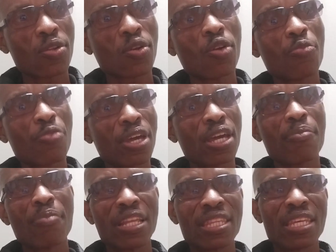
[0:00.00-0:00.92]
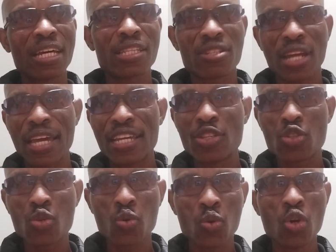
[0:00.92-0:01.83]
Shope, but they are
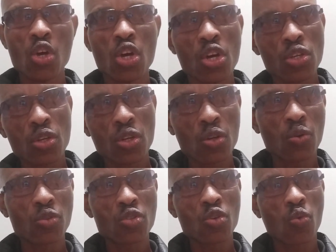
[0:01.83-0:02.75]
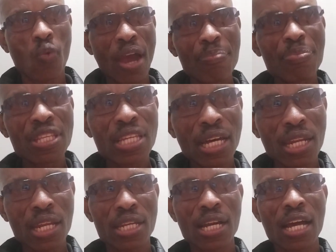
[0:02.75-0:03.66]
trying to, to wipe it
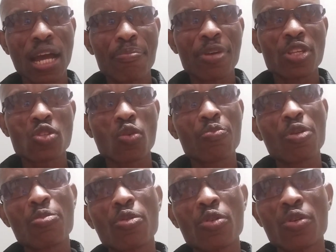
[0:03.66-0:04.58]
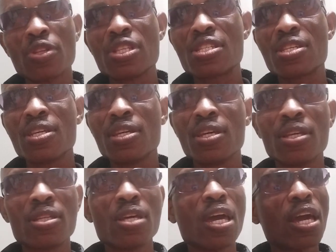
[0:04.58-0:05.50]
under the carpet so people don't see it.